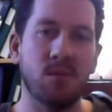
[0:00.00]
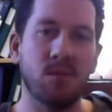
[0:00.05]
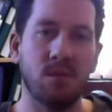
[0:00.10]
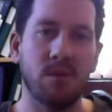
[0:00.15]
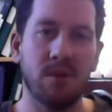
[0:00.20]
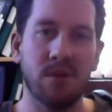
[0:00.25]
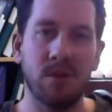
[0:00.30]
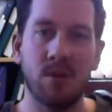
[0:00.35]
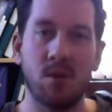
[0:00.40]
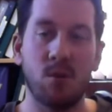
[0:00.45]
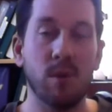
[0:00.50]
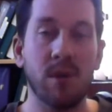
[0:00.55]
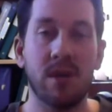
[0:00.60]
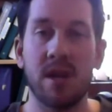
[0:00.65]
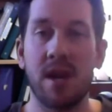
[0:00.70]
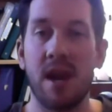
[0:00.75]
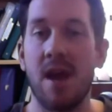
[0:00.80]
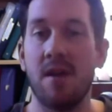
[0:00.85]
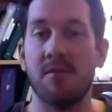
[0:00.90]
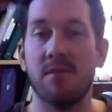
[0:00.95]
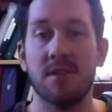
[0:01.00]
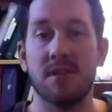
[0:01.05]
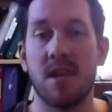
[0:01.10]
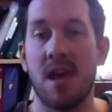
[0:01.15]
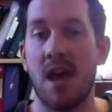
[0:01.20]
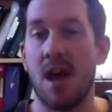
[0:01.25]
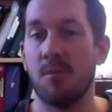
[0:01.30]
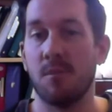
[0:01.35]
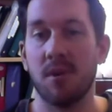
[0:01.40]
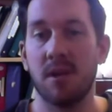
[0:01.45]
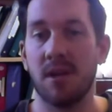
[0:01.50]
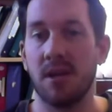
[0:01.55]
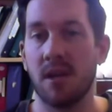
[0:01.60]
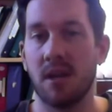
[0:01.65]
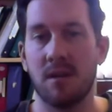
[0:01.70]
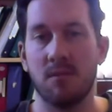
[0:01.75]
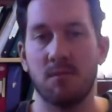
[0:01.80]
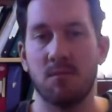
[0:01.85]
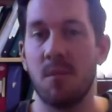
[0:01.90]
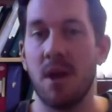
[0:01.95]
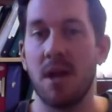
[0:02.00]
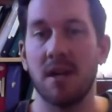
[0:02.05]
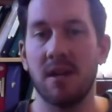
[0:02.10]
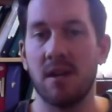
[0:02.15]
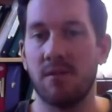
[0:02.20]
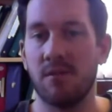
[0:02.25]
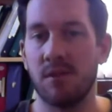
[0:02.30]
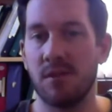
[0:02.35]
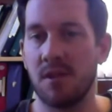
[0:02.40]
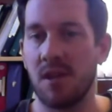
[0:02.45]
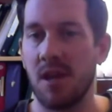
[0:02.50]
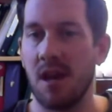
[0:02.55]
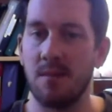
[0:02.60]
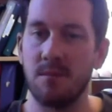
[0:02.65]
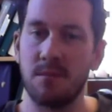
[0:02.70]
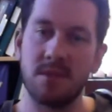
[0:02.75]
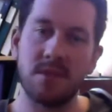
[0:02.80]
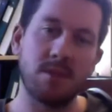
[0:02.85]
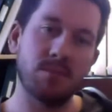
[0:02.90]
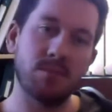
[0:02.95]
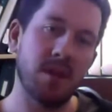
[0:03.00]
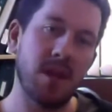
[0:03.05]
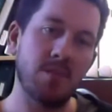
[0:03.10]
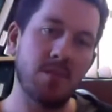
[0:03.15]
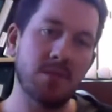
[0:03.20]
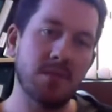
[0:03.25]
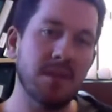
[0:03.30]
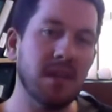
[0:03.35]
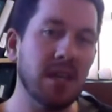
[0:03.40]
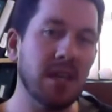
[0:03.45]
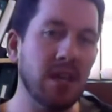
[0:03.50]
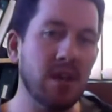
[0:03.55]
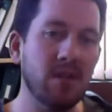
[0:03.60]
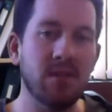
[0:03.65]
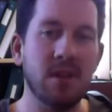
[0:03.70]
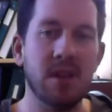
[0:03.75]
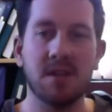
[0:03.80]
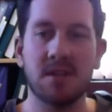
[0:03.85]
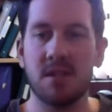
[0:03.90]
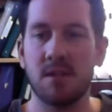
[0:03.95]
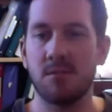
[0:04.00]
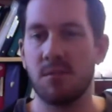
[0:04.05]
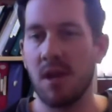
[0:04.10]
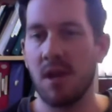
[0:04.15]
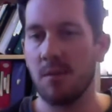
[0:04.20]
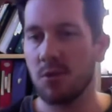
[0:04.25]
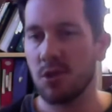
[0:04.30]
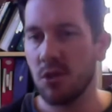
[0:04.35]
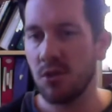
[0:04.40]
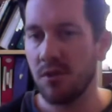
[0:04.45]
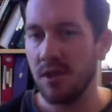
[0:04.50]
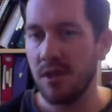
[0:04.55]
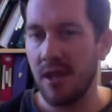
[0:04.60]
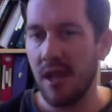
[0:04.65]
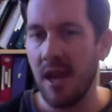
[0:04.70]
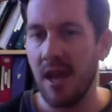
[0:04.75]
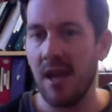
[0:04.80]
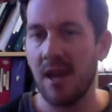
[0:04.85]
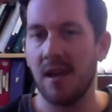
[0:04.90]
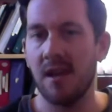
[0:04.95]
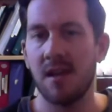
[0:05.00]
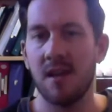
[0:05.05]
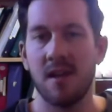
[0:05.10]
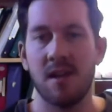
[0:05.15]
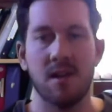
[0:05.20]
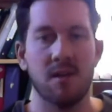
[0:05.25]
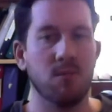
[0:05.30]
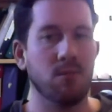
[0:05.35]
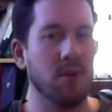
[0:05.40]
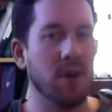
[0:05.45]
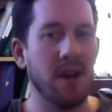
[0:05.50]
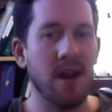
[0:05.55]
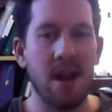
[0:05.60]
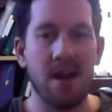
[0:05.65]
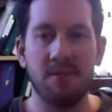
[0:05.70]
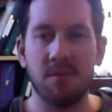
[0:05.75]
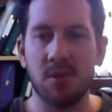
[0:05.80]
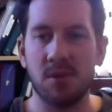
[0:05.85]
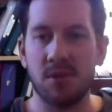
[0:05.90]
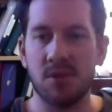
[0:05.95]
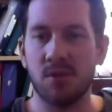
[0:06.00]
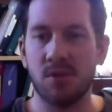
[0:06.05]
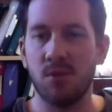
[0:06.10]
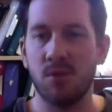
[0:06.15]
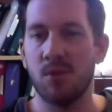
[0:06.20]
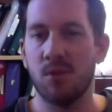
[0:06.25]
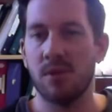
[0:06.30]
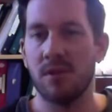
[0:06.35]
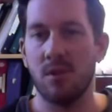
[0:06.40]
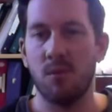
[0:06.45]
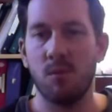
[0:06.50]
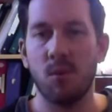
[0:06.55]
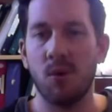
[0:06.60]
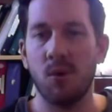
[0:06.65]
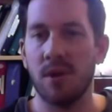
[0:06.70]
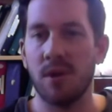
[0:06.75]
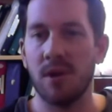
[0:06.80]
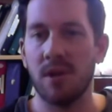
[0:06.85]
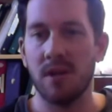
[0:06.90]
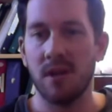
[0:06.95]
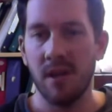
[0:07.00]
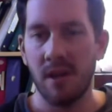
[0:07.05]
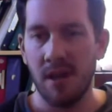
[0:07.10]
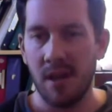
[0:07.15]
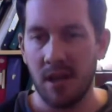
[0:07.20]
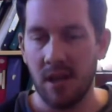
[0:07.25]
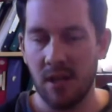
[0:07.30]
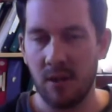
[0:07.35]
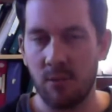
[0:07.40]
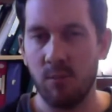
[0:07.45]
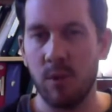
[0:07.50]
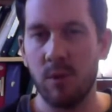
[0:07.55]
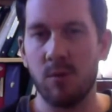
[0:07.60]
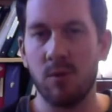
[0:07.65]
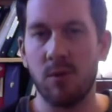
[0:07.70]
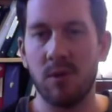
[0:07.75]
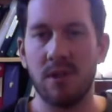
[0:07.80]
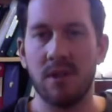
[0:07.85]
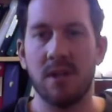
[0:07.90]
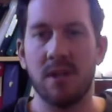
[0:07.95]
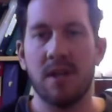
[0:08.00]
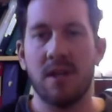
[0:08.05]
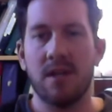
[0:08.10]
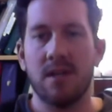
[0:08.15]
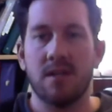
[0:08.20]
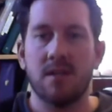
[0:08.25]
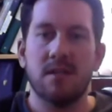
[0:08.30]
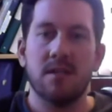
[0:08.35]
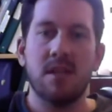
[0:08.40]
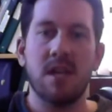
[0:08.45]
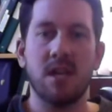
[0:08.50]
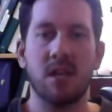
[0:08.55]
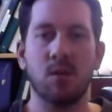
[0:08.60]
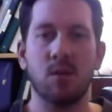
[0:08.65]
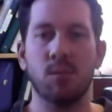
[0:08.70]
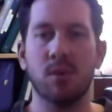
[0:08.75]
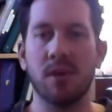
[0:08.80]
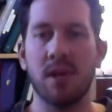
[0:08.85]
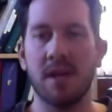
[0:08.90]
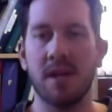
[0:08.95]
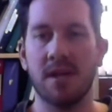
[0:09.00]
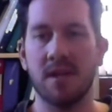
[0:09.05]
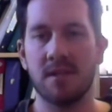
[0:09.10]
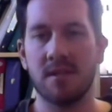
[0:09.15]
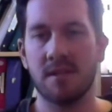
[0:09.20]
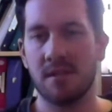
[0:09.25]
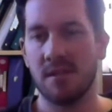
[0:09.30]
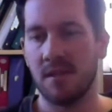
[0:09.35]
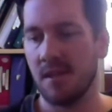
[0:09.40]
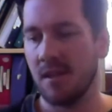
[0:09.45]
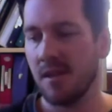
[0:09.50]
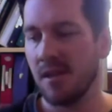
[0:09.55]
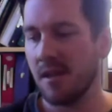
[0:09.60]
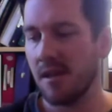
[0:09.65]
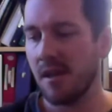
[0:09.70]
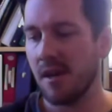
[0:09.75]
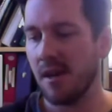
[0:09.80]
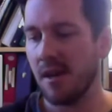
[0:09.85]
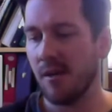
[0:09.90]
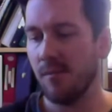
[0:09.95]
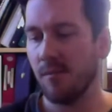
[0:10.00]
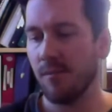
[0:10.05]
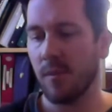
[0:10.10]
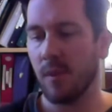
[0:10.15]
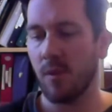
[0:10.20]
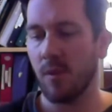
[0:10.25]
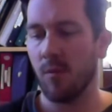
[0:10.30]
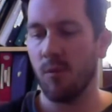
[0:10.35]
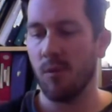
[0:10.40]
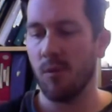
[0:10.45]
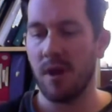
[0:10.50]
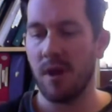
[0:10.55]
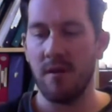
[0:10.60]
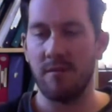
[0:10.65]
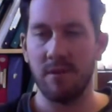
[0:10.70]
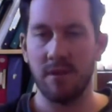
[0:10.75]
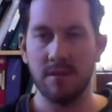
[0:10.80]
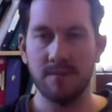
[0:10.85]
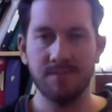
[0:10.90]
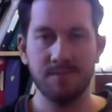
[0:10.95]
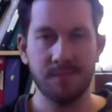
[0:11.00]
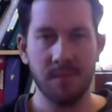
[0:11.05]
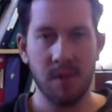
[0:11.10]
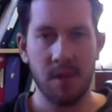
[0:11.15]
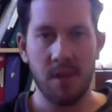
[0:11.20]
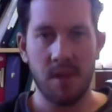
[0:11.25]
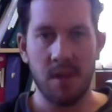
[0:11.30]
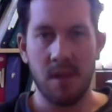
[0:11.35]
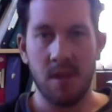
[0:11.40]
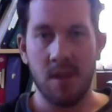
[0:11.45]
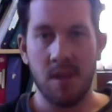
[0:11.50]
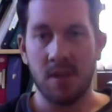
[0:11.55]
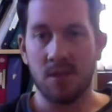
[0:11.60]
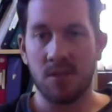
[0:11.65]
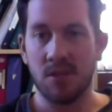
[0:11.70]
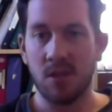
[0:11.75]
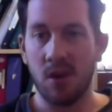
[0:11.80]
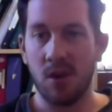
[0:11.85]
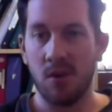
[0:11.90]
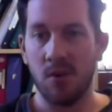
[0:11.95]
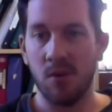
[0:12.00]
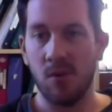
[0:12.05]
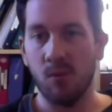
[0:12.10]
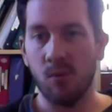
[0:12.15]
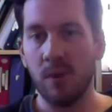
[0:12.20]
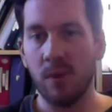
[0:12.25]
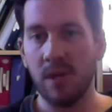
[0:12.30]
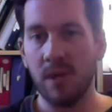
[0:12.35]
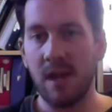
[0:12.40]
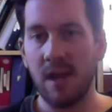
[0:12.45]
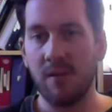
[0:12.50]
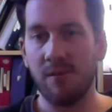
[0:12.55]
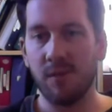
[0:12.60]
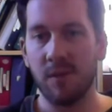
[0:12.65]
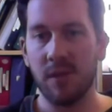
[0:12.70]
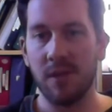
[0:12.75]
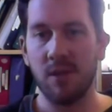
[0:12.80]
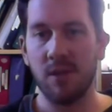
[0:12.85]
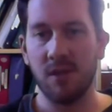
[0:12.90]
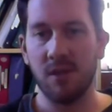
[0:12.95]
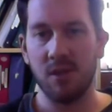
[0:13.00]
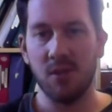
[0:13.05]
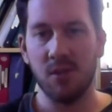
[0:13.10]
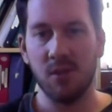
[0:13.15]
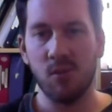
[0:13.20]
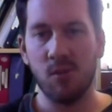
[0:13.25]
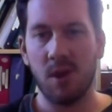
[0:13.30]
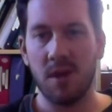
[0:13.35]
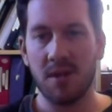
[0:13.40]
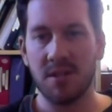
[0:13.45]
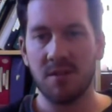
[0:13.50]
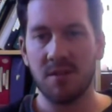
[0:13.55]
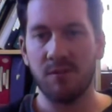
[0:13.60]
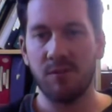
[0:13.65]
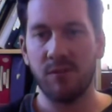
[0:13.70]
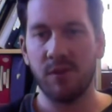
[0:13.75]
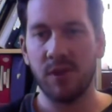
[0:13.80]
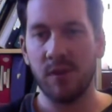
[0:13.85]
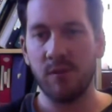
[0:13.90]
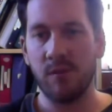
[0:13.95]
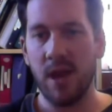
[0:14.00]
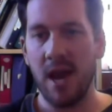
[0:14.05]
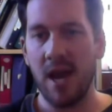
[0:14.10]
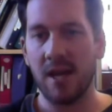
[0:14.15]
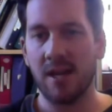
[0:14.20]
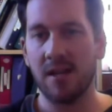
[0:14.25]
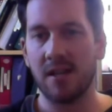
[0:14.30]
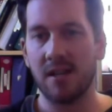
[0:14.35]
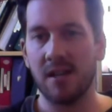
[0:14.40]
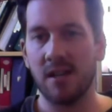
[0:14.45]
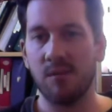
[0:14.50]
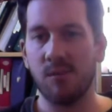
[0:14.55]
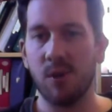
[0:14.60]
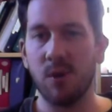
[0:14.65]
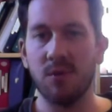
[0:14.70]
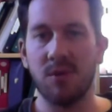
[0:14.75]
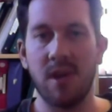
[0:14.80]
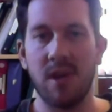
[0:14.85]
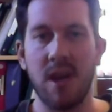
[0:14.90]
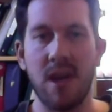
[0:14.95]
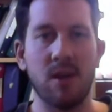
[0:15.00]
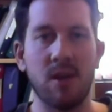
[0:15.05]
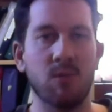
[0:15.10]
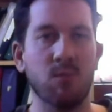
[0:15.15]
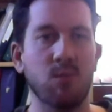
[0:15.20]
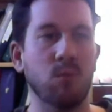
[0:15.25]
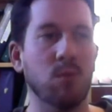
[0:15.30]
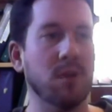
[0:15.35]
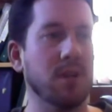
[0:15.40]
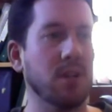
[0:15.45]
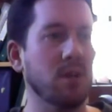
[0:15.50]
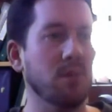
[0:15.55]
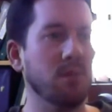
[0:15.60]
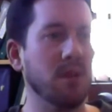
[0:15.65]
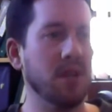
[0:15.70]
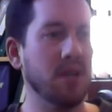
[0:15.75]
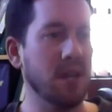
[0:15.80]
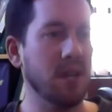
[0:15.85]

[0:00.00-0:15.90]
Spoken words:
we could have this happening at many different times, sometimes in the evening, sometimes during the day, right after school, in the morning. It can be really taking place whenever. So we definitely do want some feedback about that, and we're going to be